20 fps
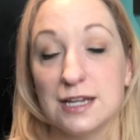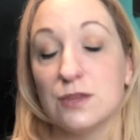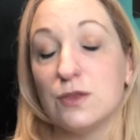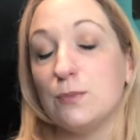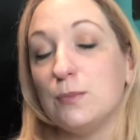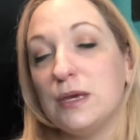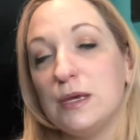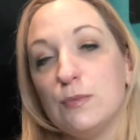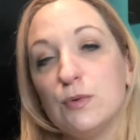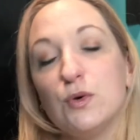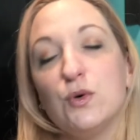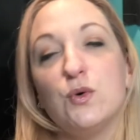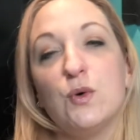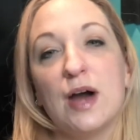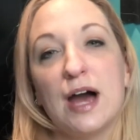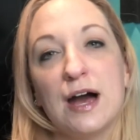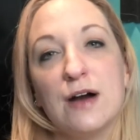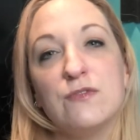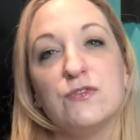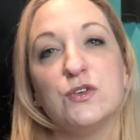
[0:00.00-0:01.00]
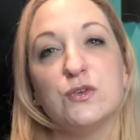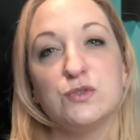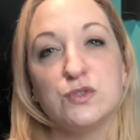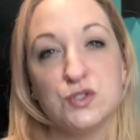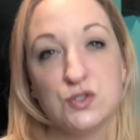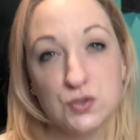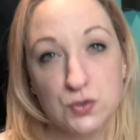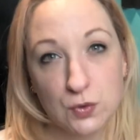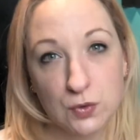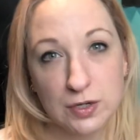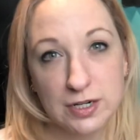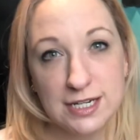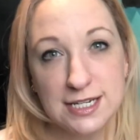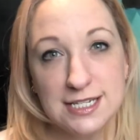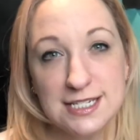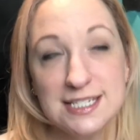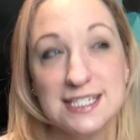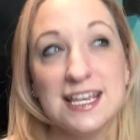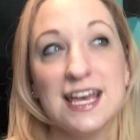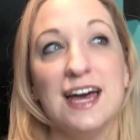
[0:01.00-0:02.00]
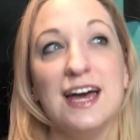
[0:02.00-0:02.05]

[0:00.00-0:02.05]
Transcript: The people who have those stories